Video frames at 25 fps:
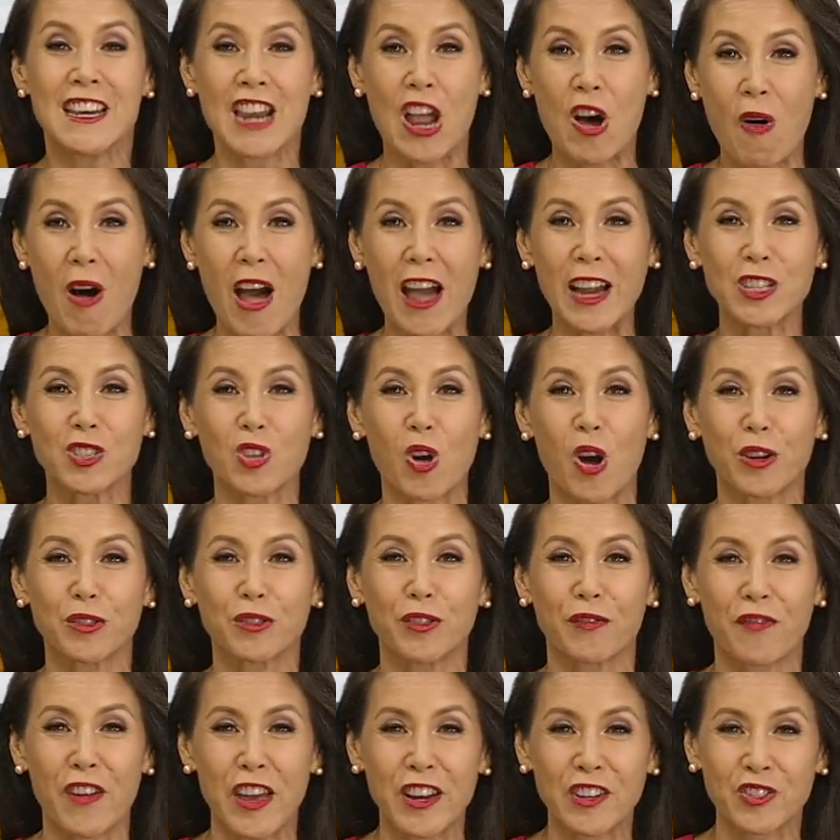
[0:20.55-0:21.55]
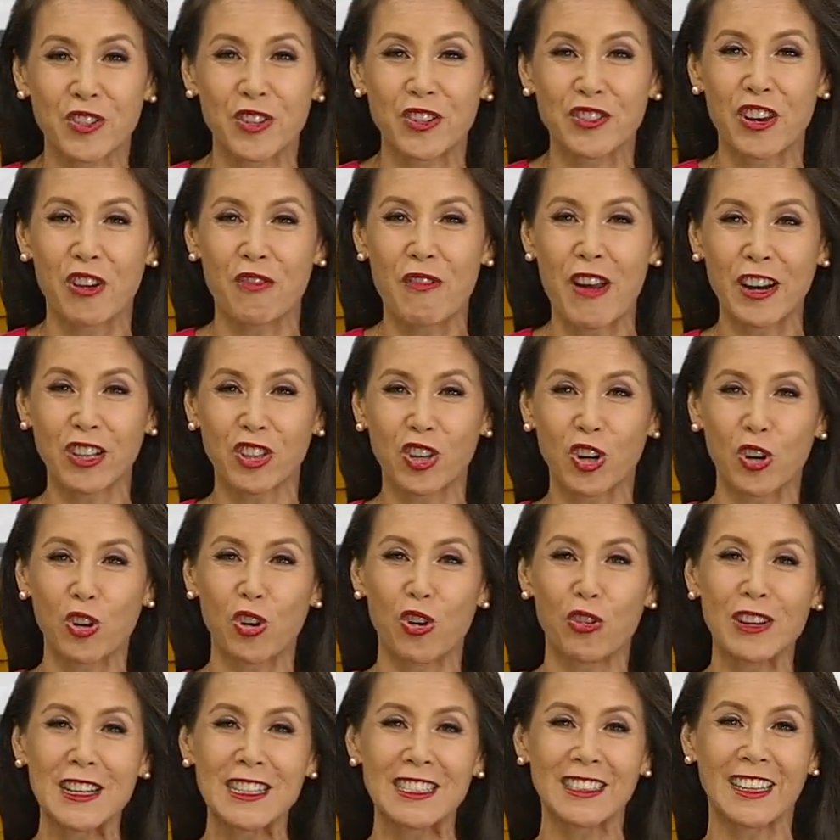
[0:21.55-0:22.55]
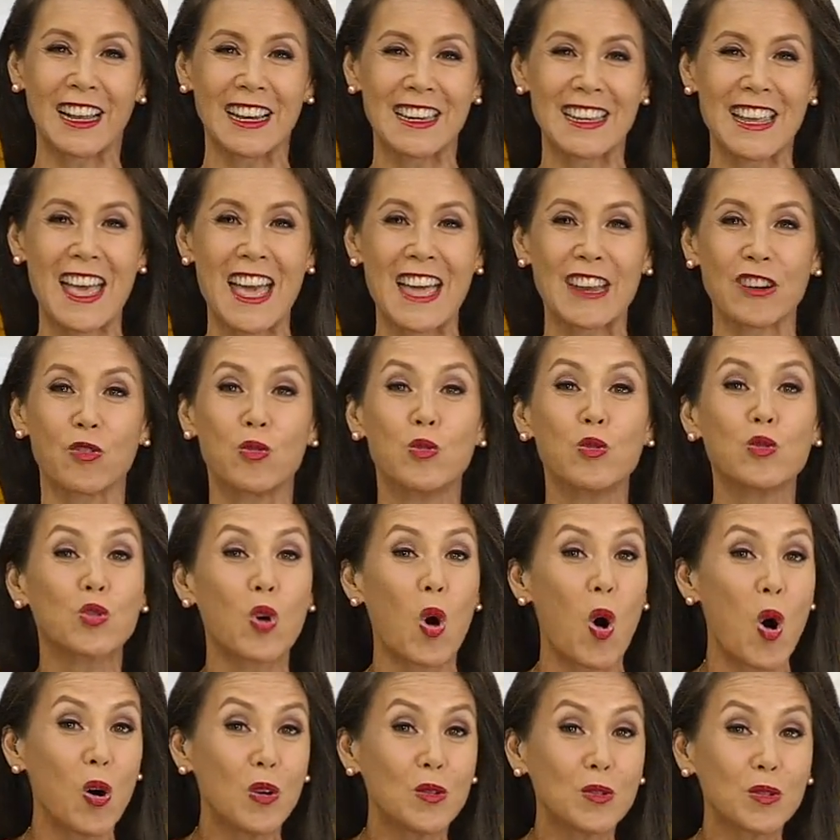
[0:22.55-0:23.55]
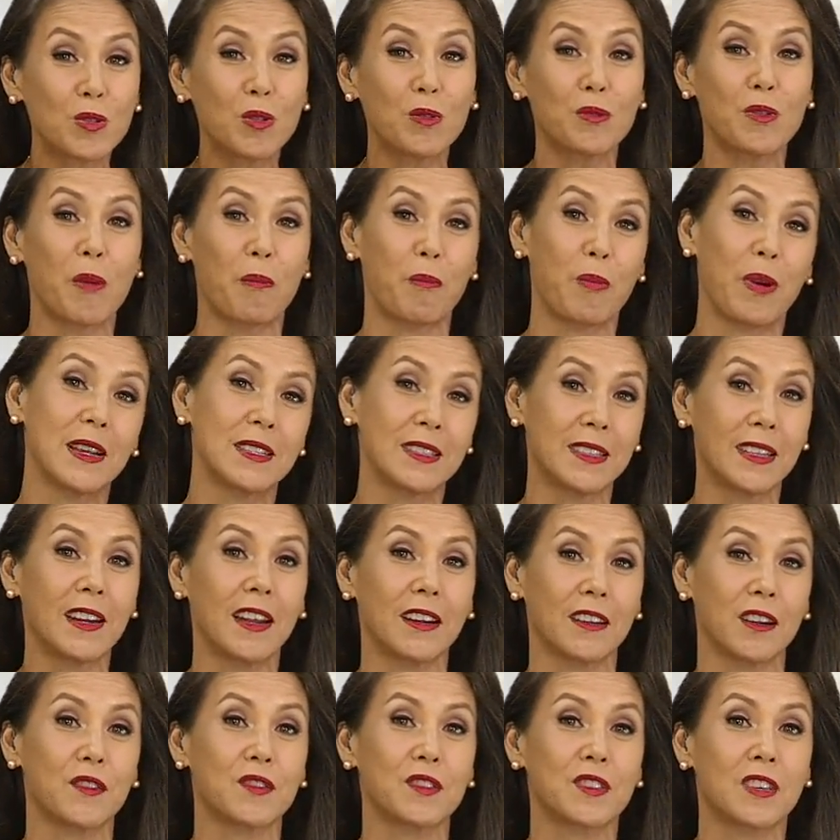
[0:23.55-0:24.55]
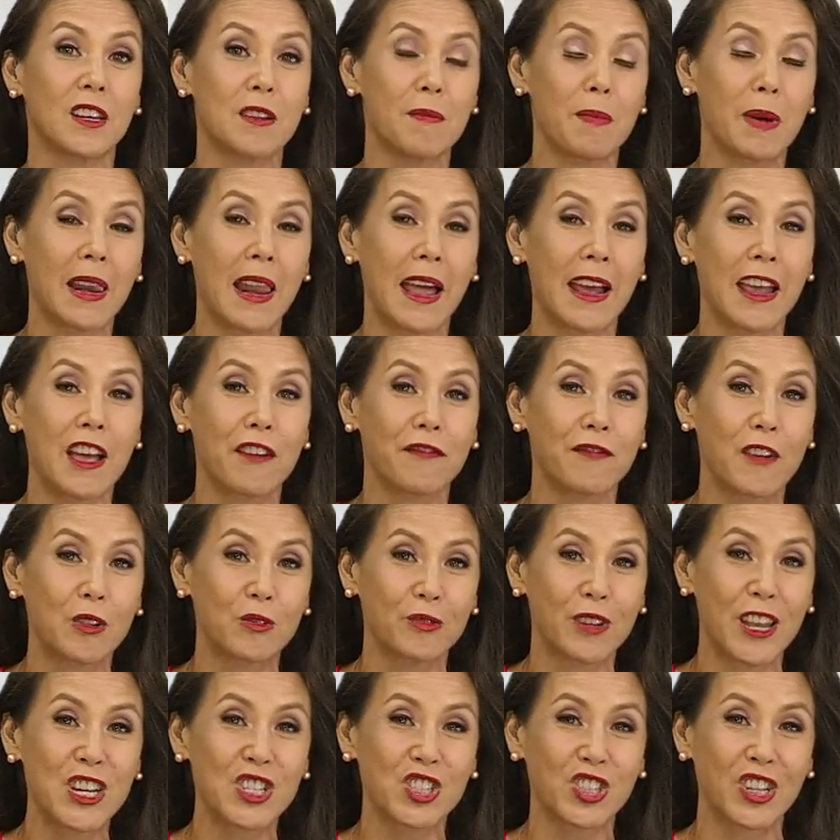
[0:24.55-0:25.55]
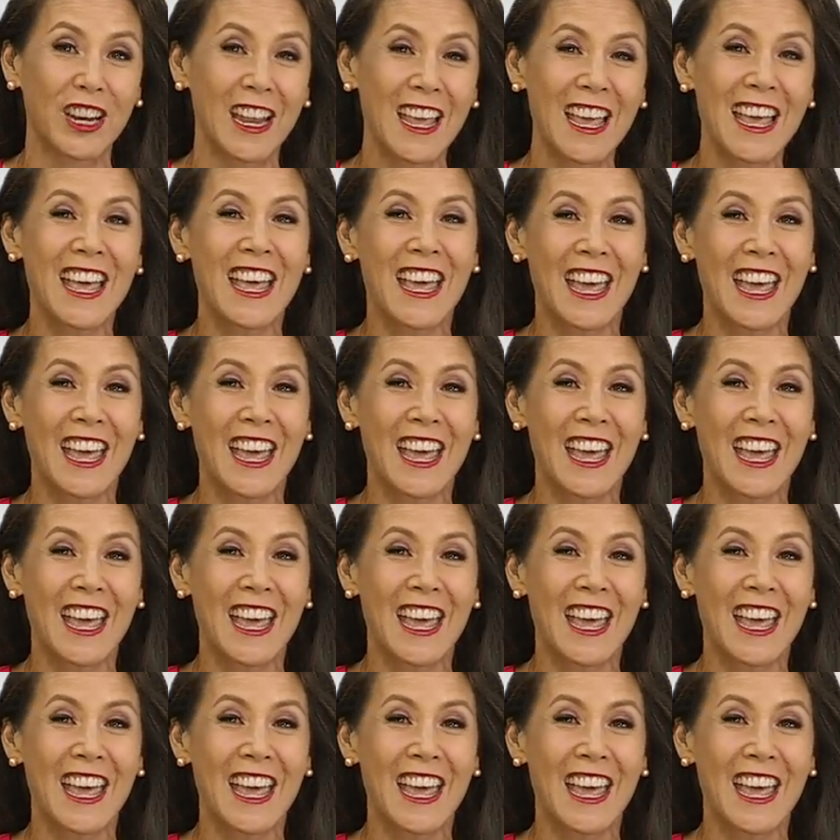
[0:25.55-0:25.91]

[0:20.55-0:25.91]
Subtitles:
Now, I talked to veteran director Laurice Guillen, who's also the president of Cinemalaya Foundation,